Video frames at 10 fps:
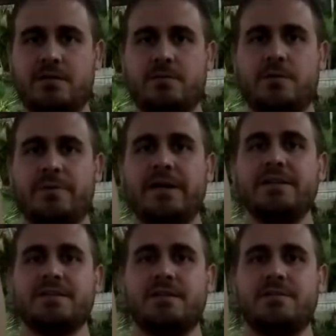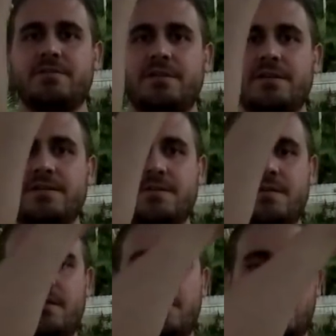your body's going to do this.
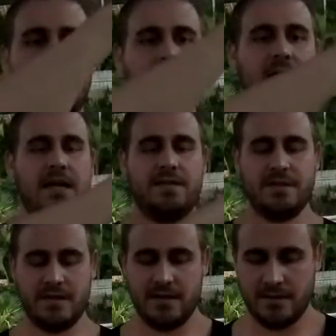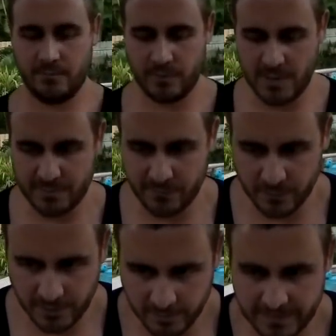And then right
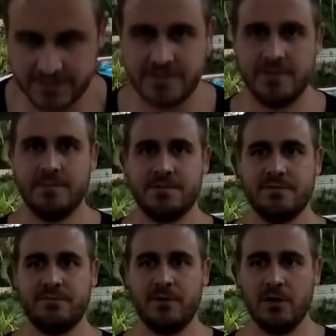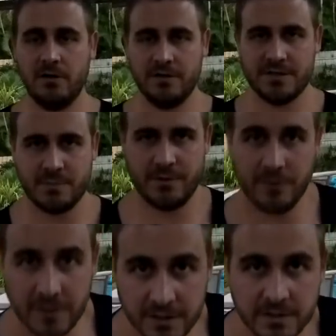before you're about to fall is when
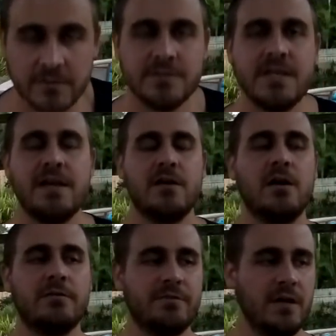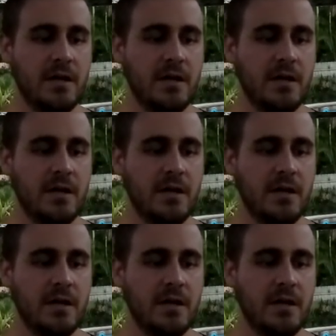you're going to take off.